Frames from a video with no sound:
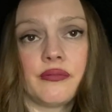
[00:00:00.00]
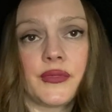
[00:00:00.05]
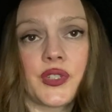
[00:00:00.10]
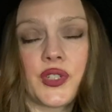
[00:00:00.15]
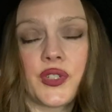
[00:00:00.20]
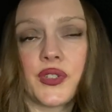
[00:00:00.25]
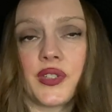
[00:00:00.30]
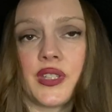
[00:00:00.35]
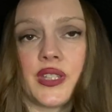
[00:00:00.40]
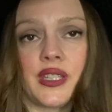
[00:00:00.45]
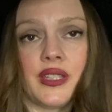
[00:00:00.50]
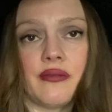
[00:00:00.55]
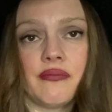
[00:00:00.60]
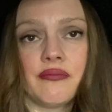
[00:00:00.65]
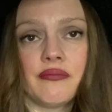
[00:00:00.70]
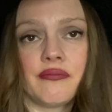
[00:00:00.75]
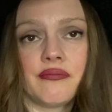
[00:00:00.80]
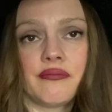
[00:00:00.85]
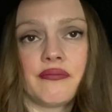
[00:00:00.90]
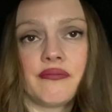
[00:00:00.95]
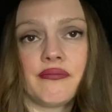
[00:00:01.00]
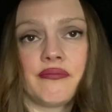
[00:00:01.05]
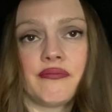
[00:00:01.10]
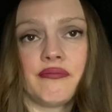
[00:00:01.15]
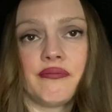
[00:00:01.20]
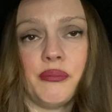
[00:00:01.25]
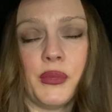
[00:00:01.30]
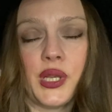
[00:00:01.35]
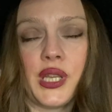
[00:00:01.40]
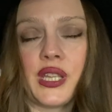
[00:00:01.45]
juggling.
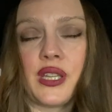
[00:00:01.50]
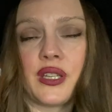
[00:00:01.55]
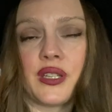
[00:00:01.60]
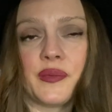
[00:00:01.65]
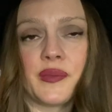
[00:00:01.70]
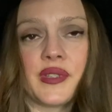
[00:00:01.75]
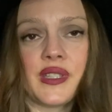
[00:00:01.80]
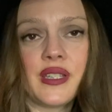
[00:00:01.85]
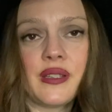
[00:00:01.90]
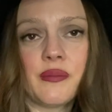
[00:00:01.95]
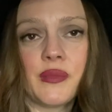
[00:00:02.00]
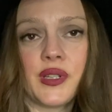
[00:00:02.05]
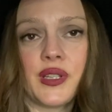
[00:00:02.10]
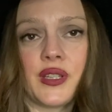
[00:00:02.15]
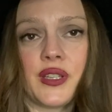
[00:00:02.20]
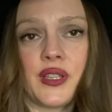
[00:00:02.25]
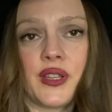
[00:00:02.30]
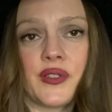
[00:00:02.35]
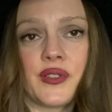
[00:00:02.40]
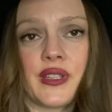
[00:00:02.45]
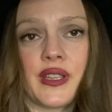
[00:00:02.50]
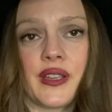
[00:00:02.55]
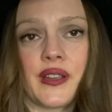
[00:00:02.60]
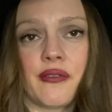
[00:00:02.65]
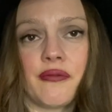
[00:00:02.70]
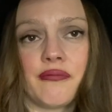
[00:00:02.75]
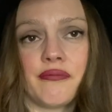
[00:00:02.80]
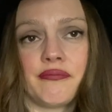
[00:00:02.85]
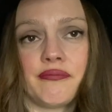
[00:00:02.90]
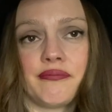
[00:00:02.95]
Money comes in, money goes
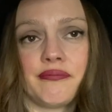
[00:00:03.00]
out.